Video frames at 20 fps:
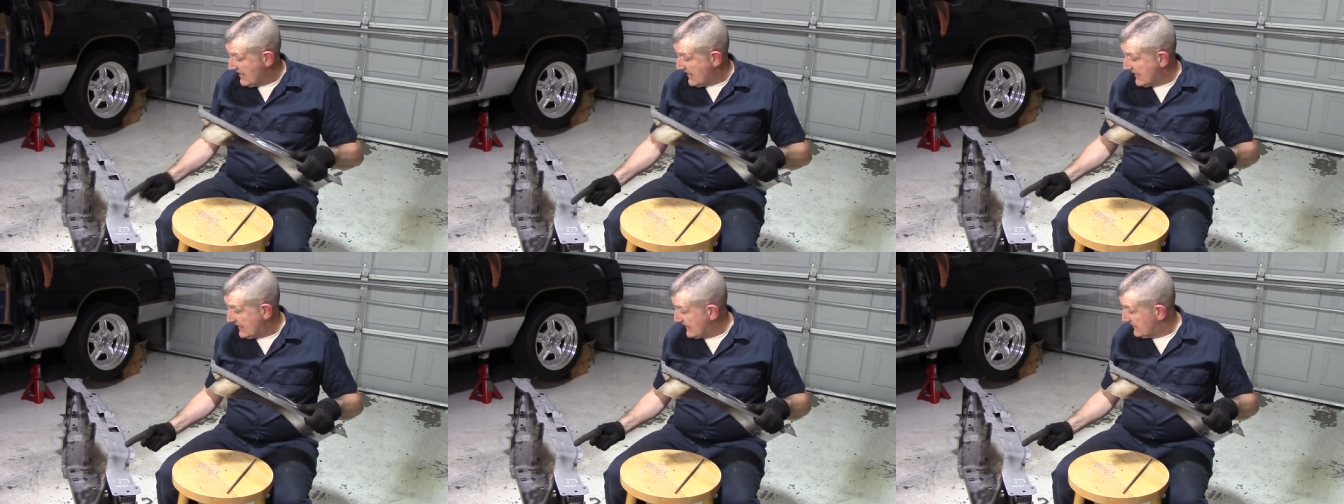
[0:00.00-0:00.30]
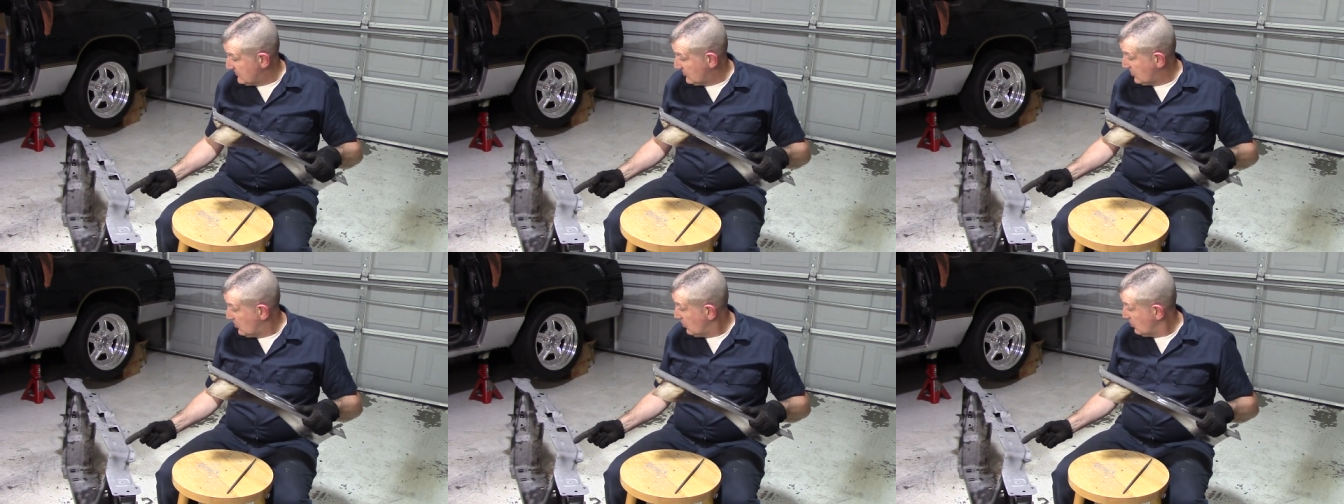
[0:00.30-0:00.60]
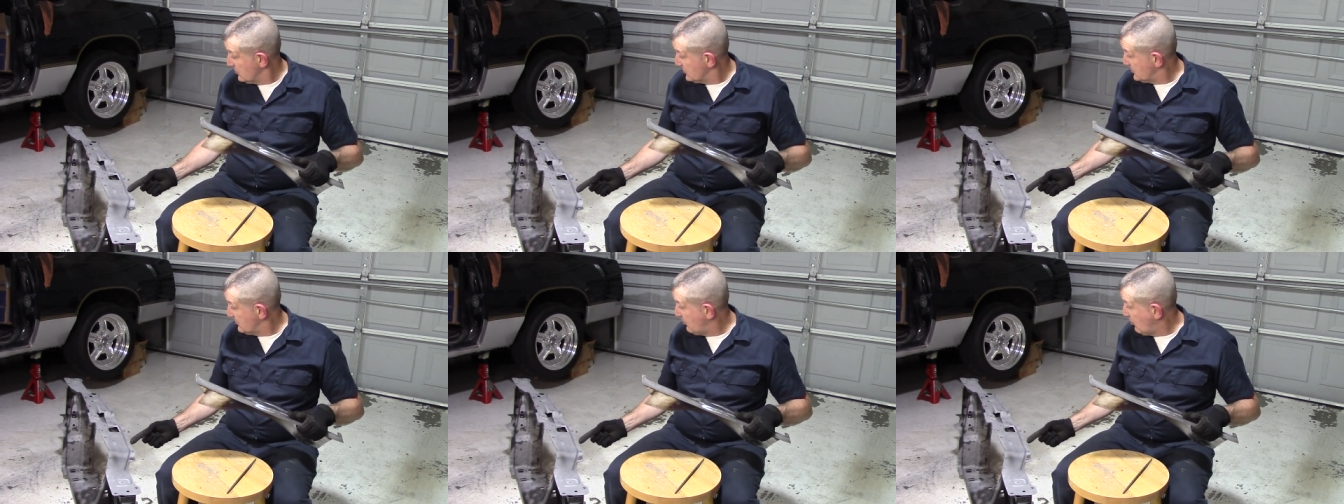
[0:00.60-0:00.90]
I got the
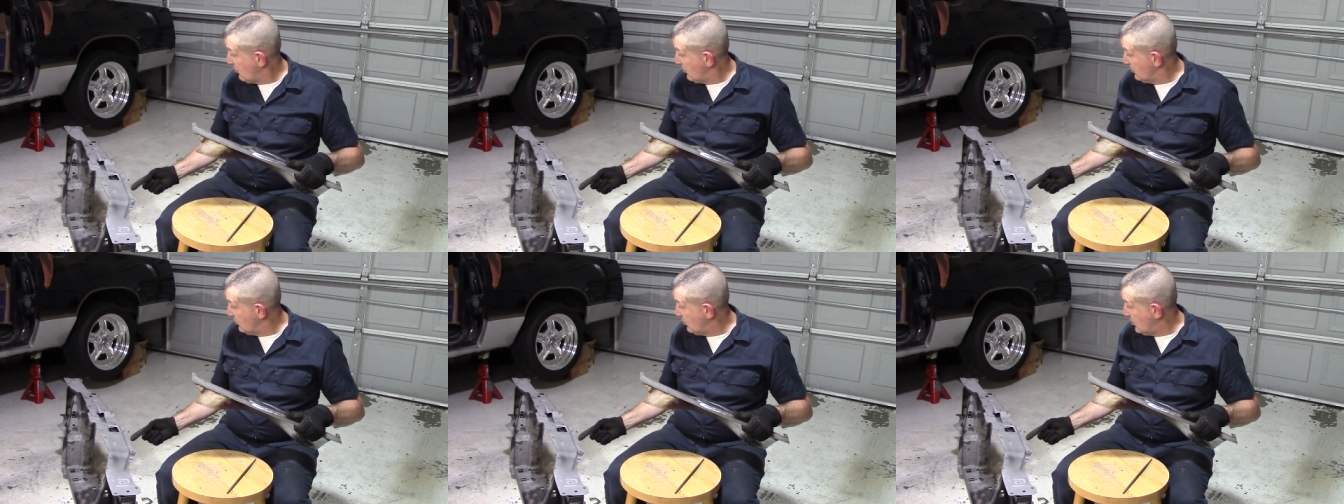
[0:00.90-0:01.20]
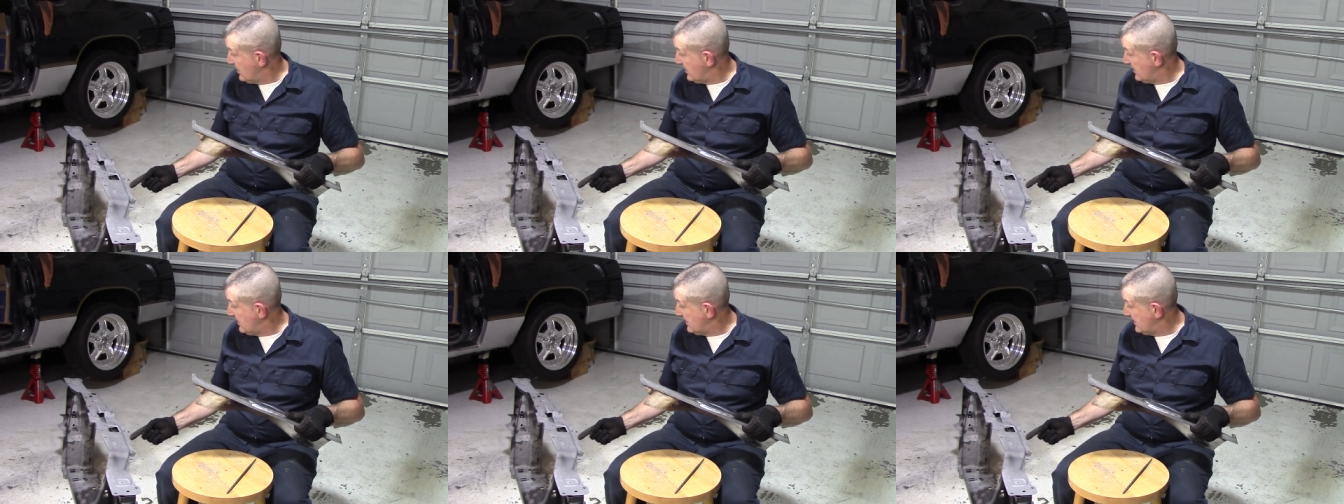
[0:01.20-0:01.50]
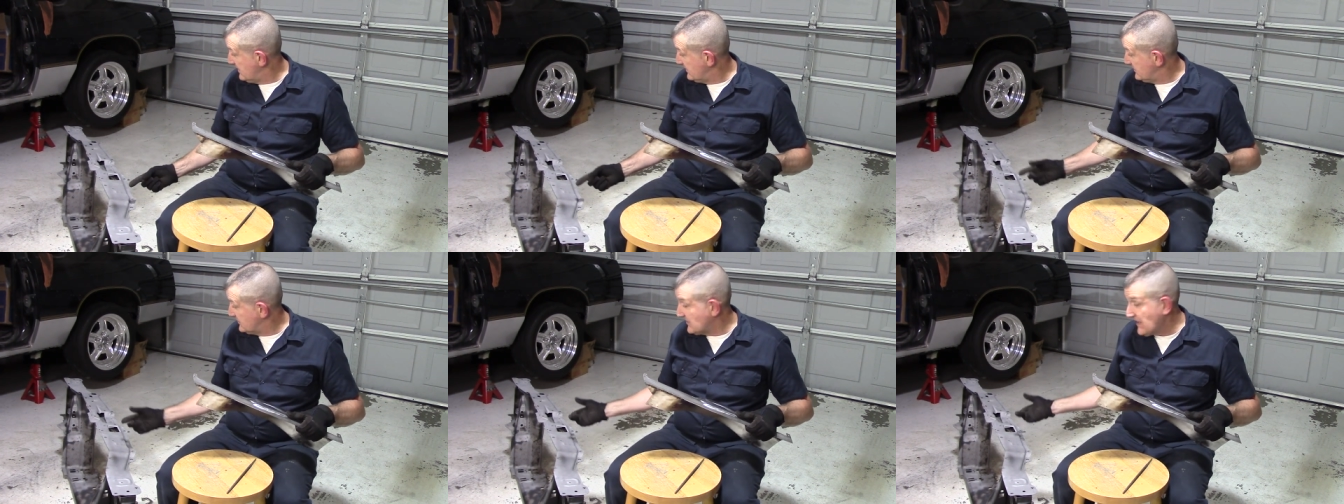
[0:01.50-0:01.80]
core support
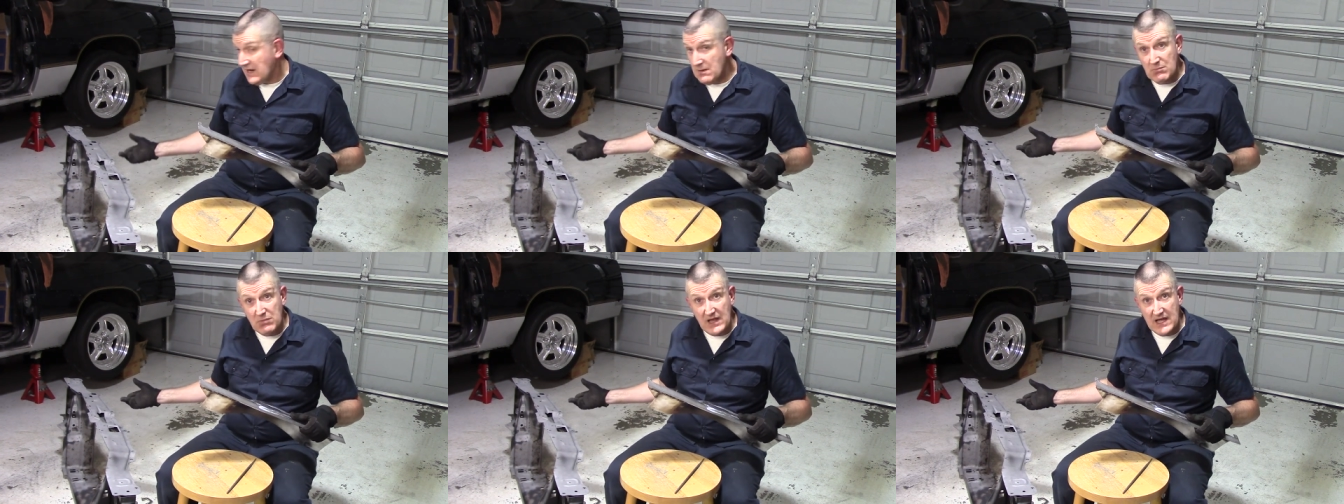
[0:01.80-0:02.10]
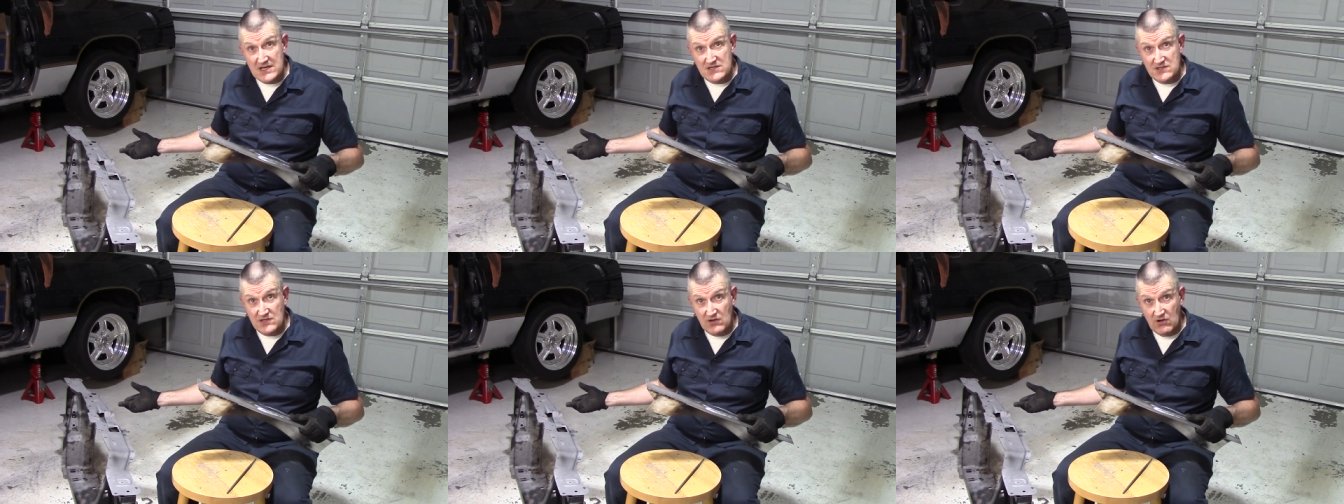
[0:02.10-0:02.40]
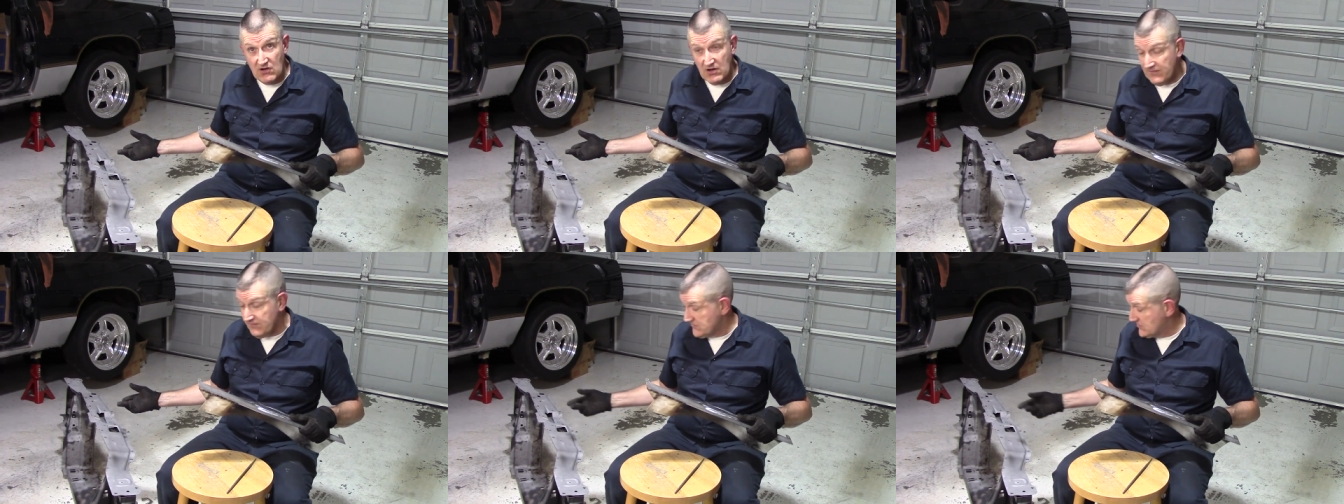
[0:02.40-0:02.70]
well, uh, sandblasted
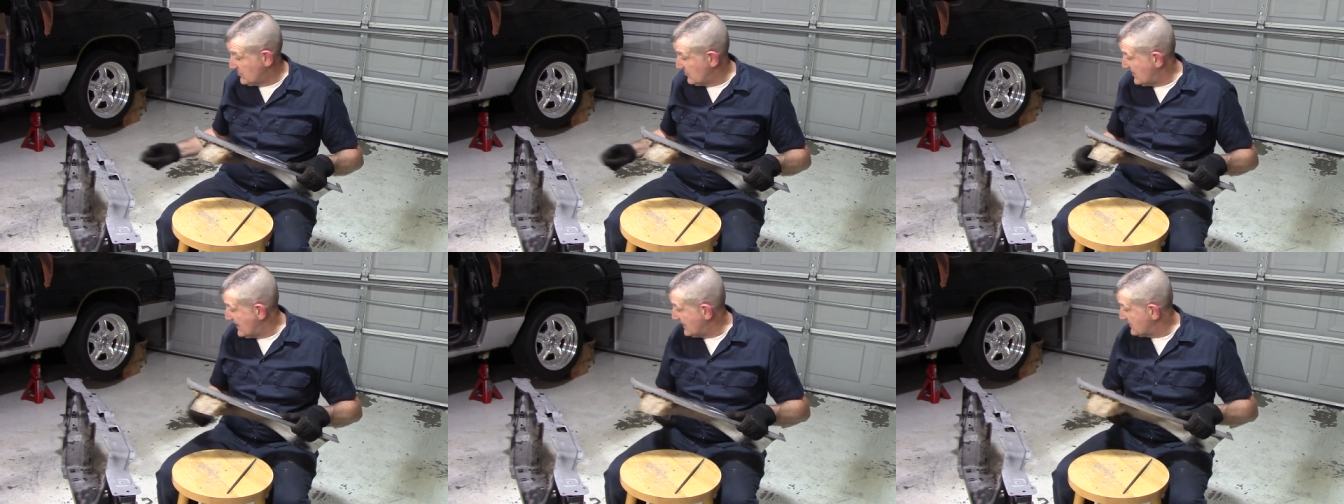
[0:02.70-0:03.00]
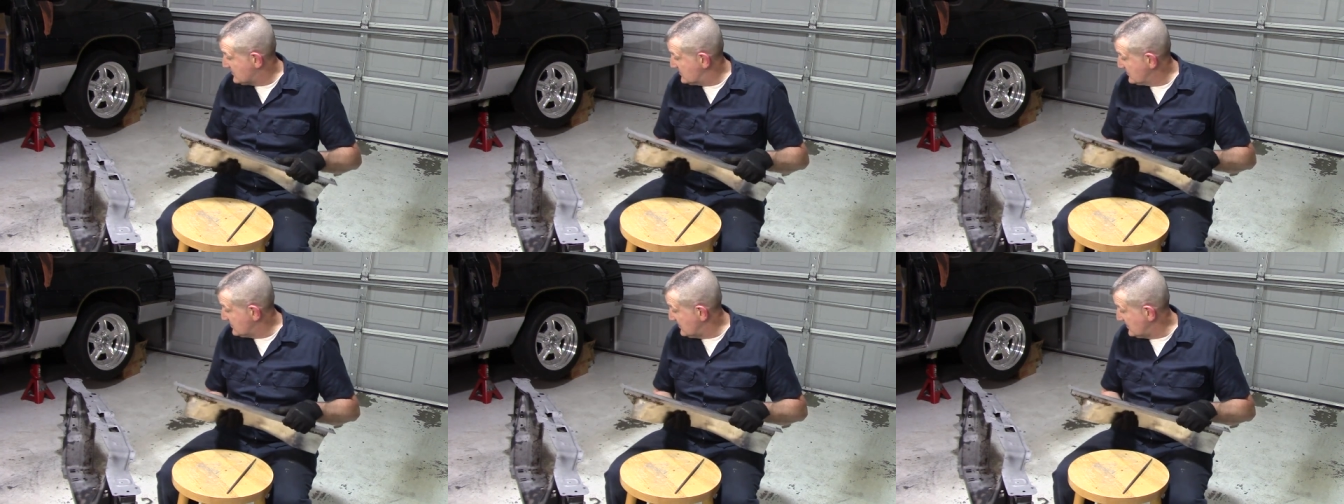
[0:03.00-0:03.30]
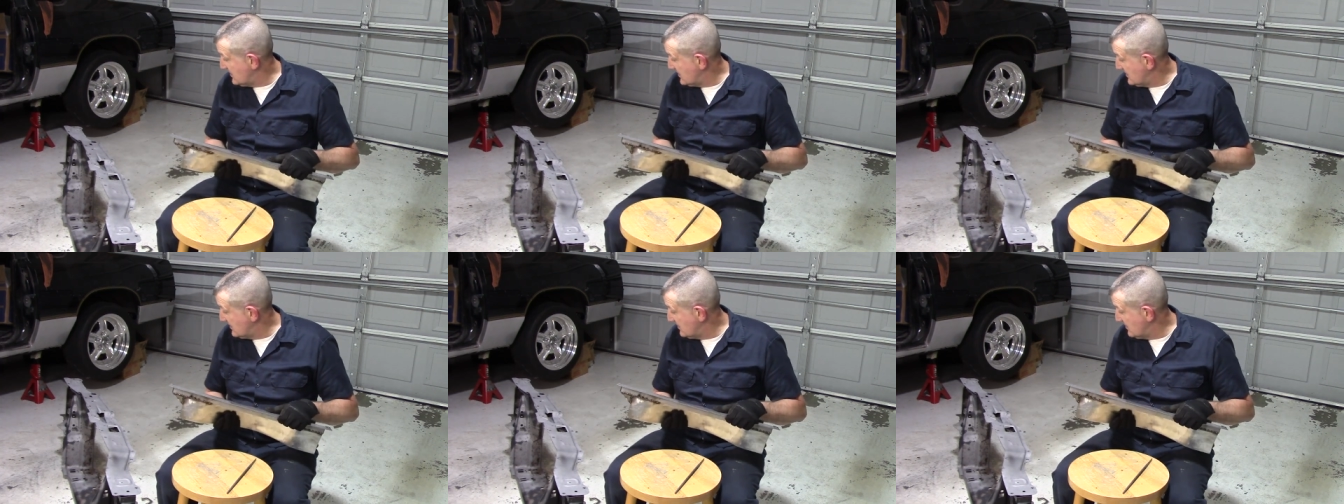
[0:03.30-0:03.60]
off, so that's
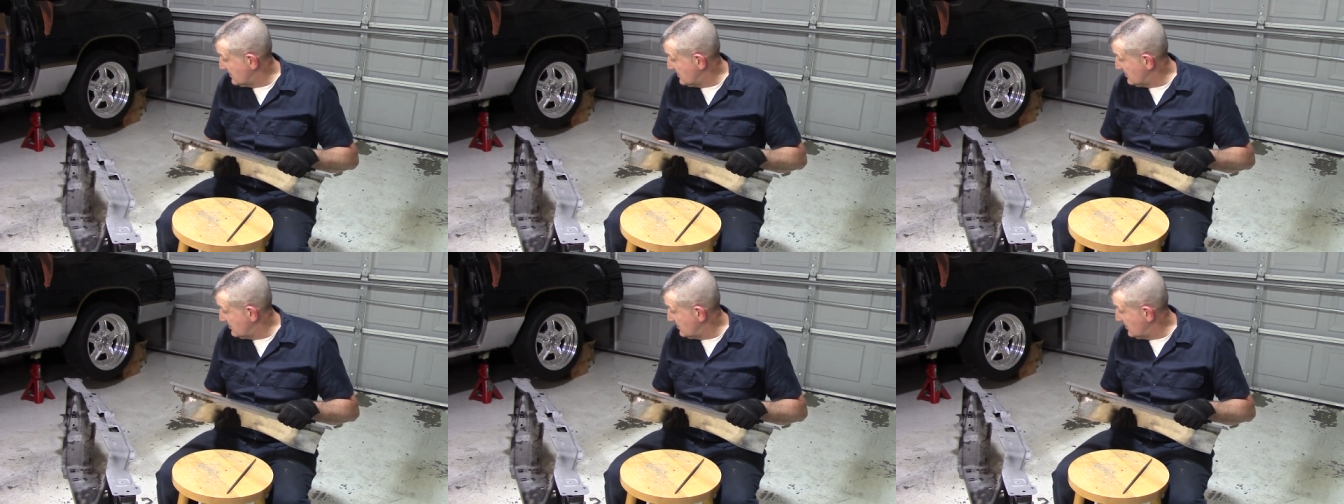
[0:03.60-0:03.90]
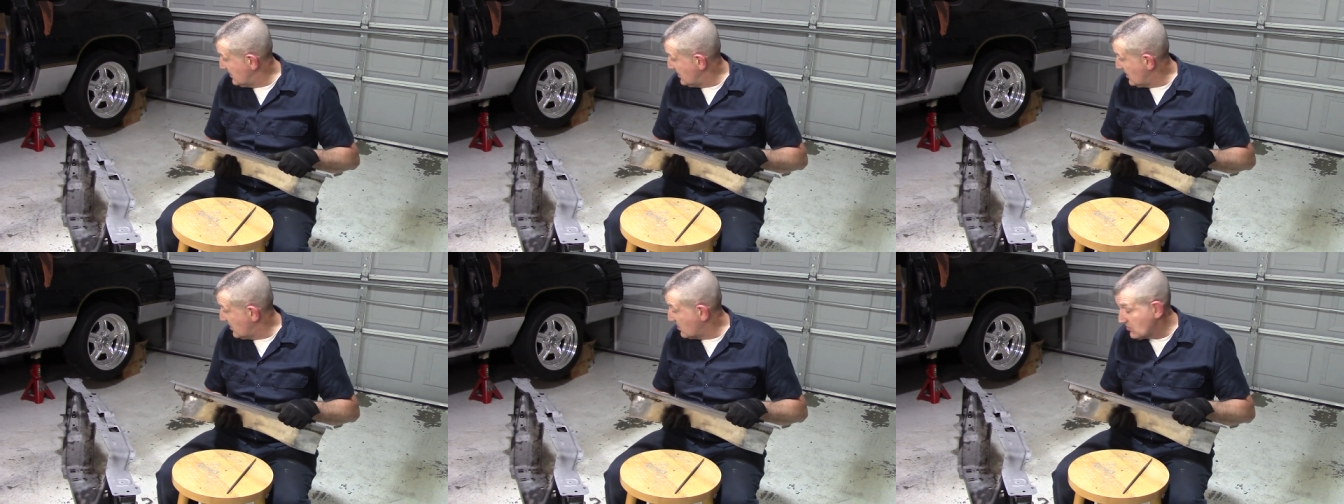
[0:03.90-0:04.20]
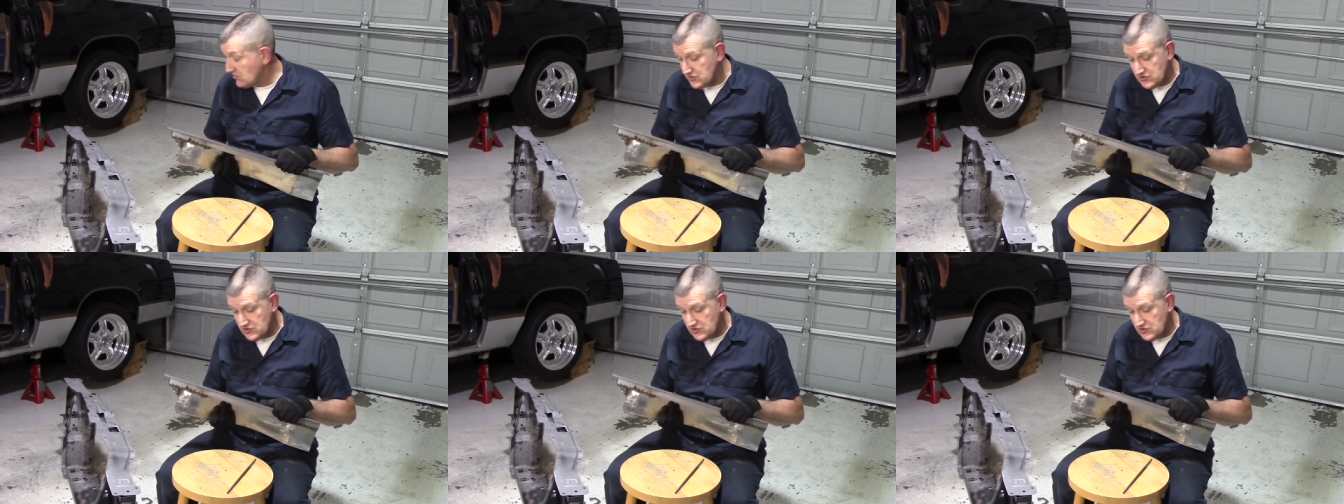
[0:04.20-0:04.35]
uh, good to go.